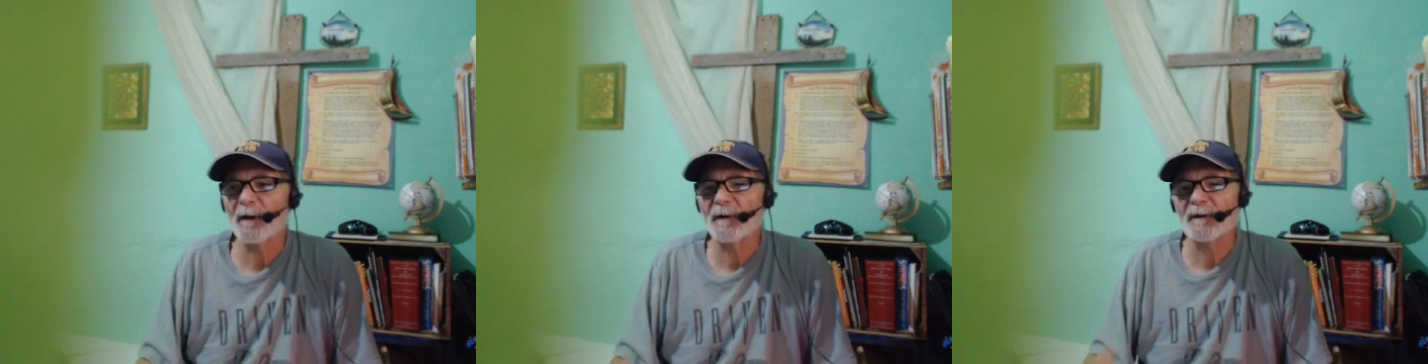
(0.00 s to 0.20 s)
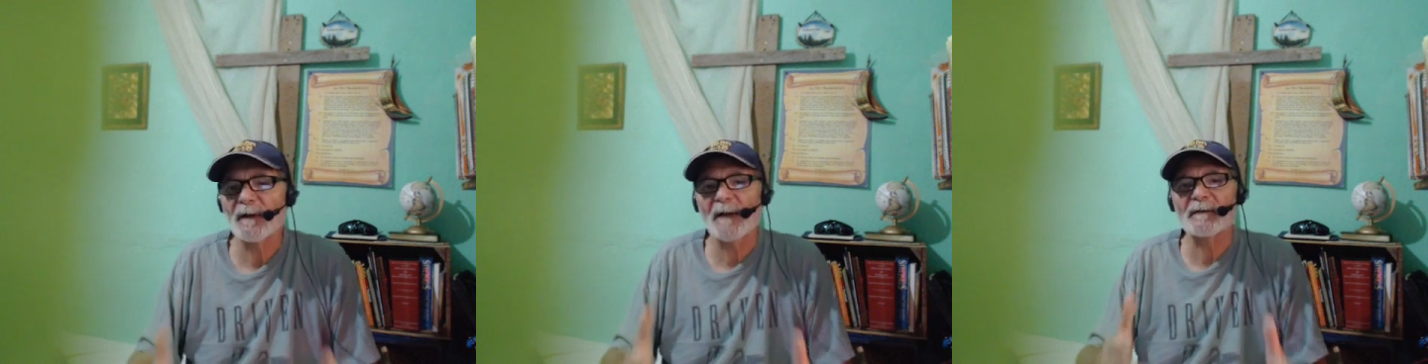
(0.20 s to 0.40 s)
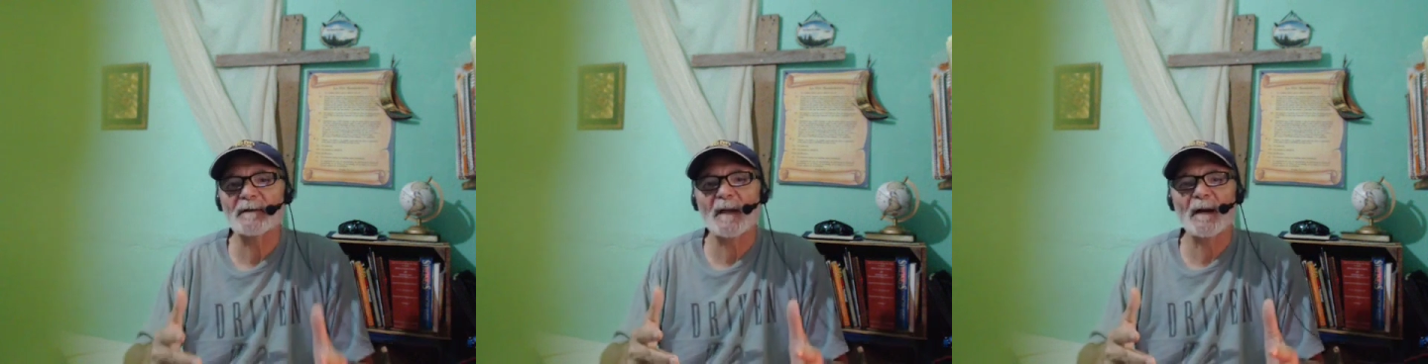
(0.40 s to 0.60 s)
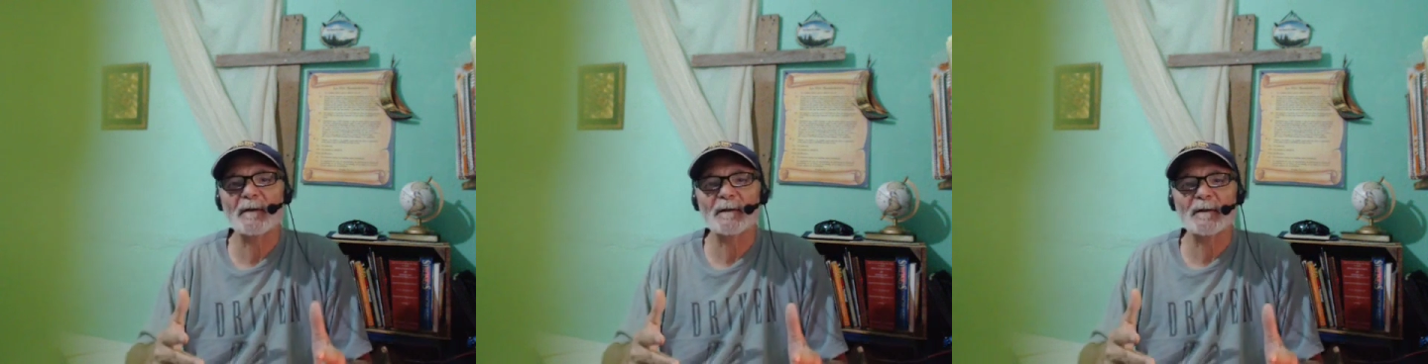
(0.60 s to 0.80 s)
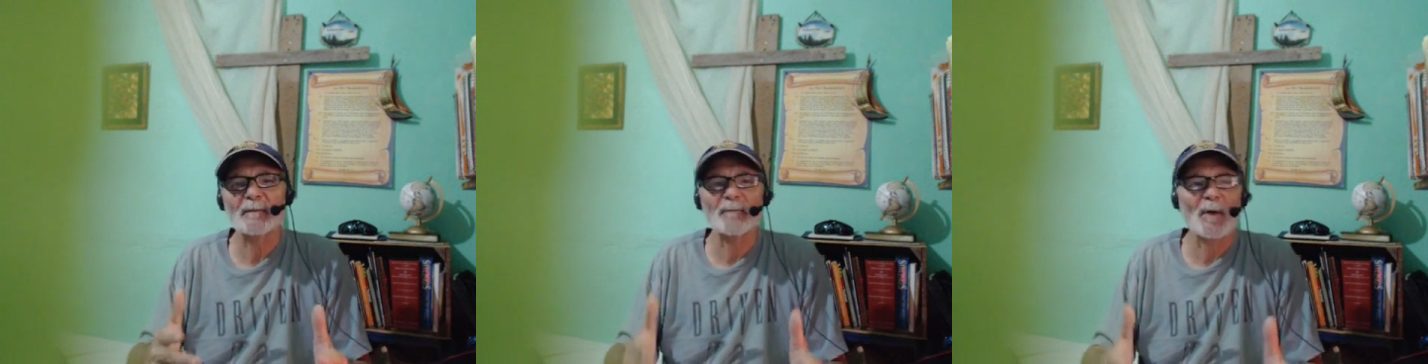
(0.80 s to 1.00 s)
I sat down
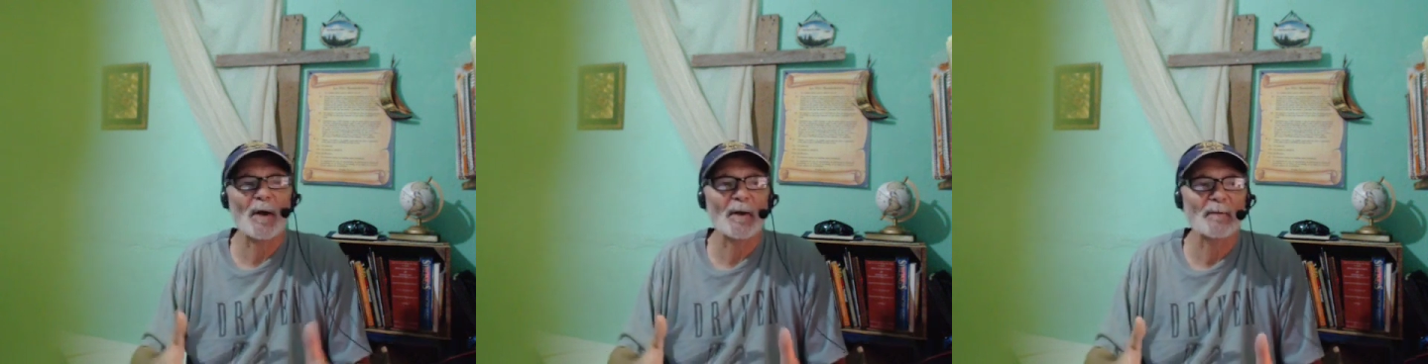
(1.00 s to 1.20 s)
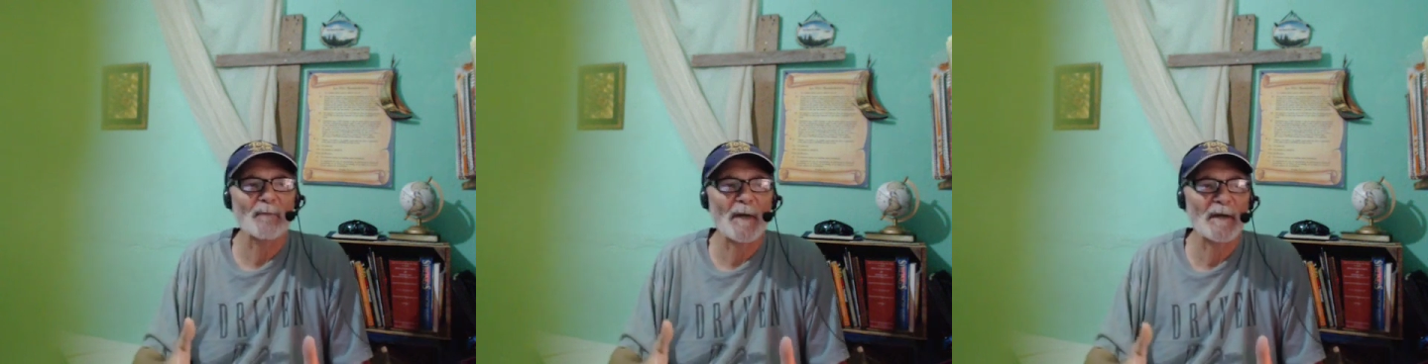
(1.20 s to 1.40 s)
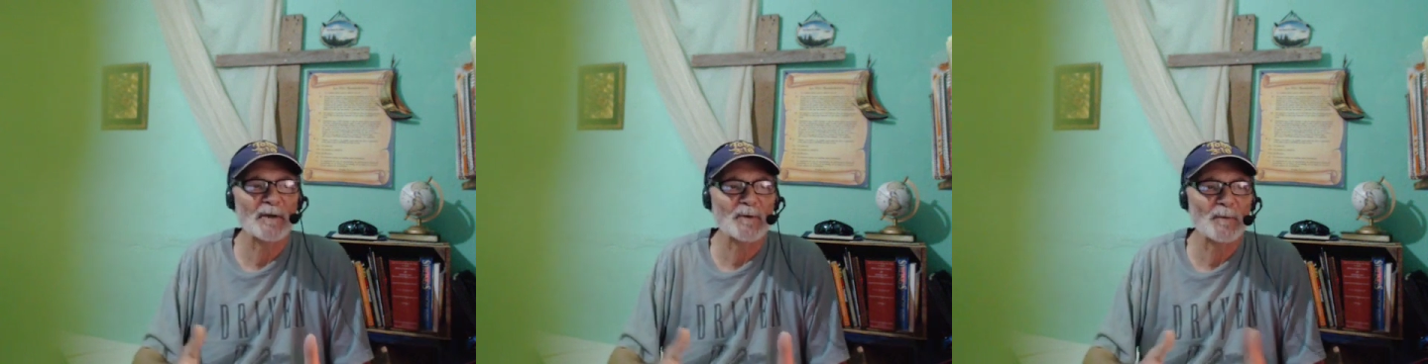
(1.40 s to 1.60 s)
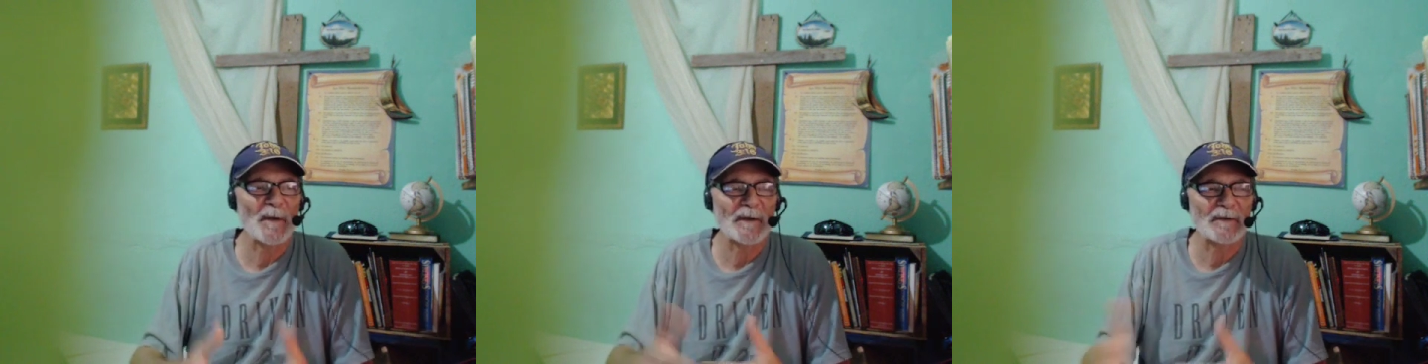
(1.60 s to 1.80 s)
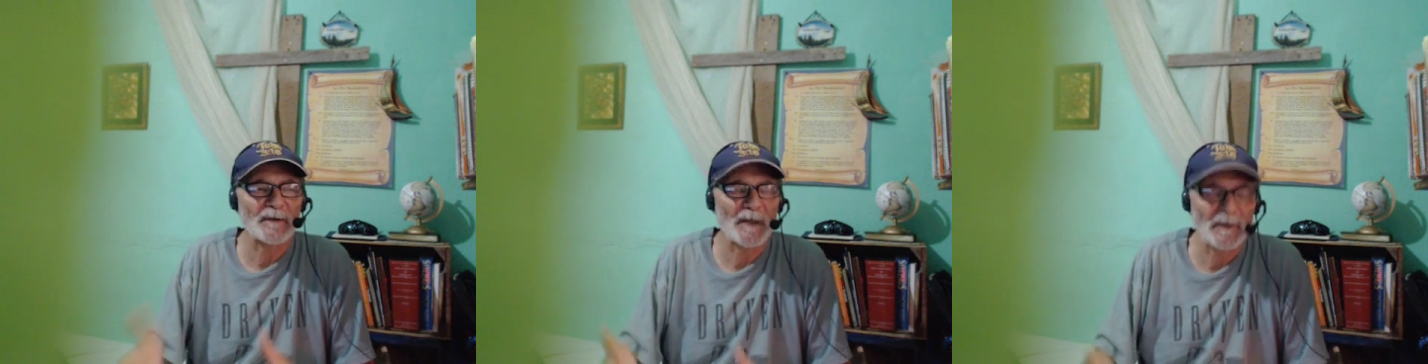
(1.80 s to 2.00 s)
on a park bench by
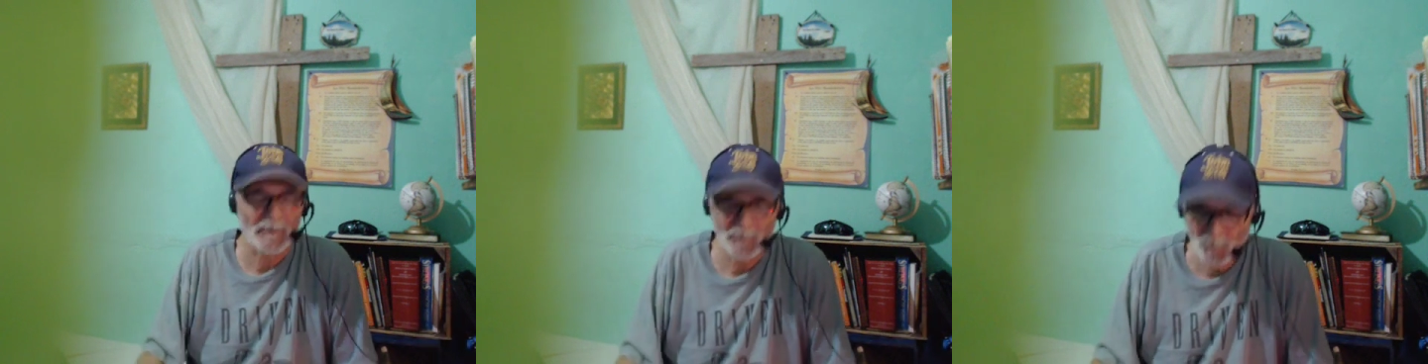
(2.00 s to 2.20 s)
the tennis